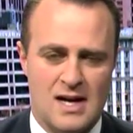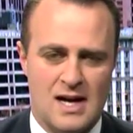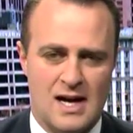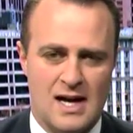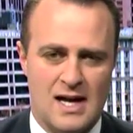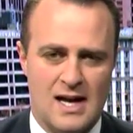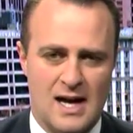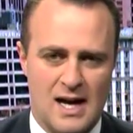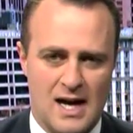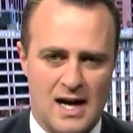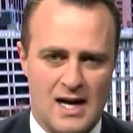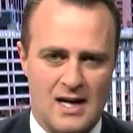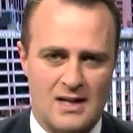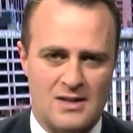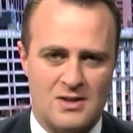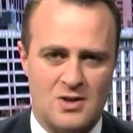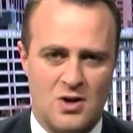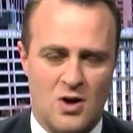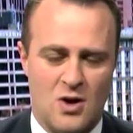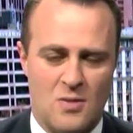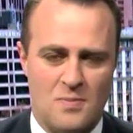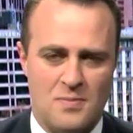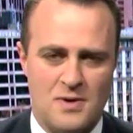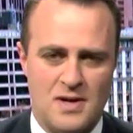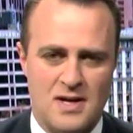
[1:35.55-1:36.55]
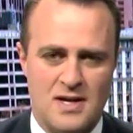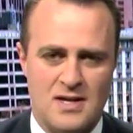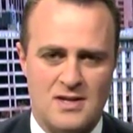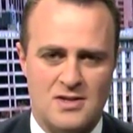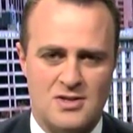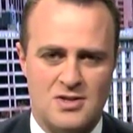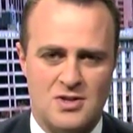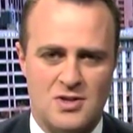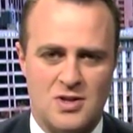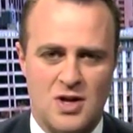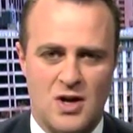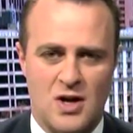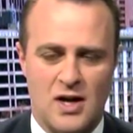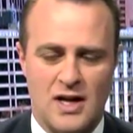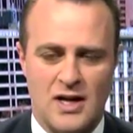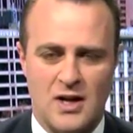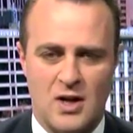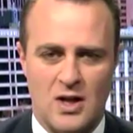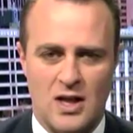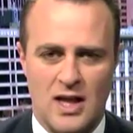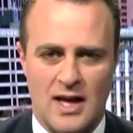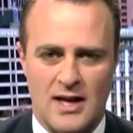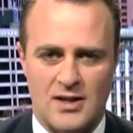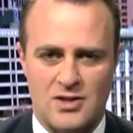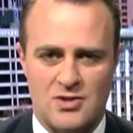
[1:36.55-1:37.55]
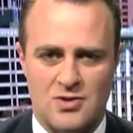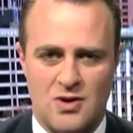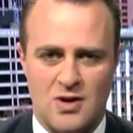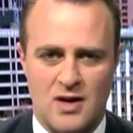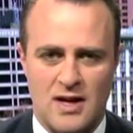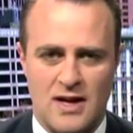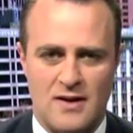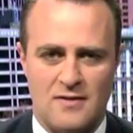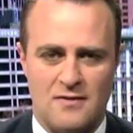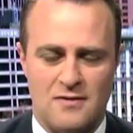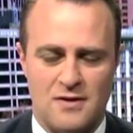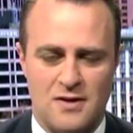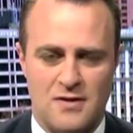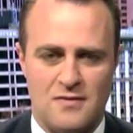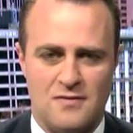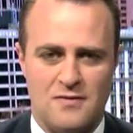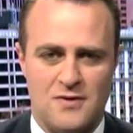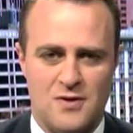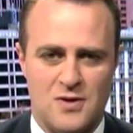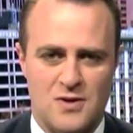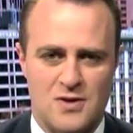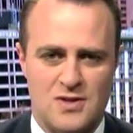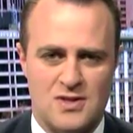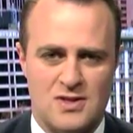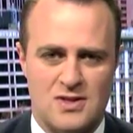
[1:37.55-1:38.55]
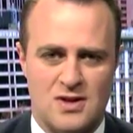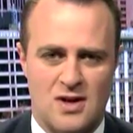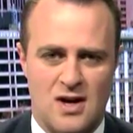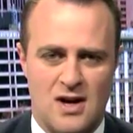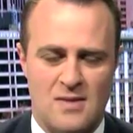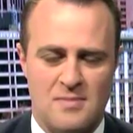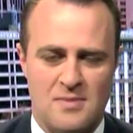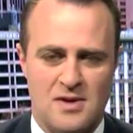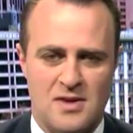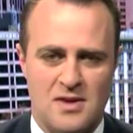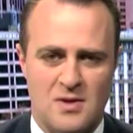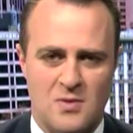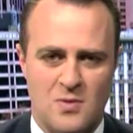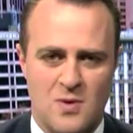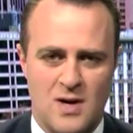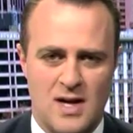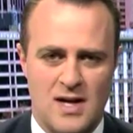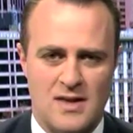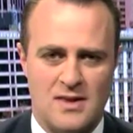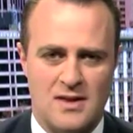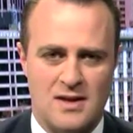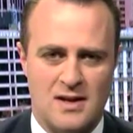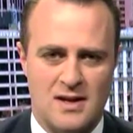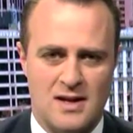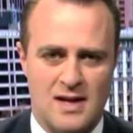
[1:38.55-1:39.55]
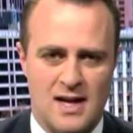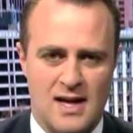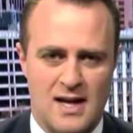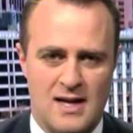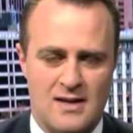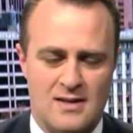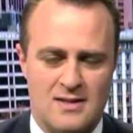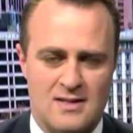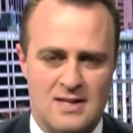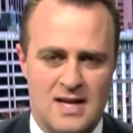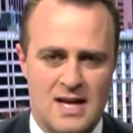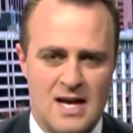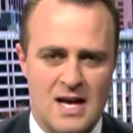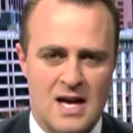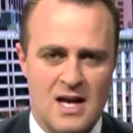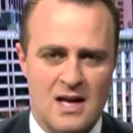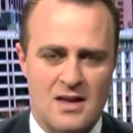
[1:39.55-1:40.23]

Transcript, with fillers: a hard copy to going electronic for the first time in the way that it has.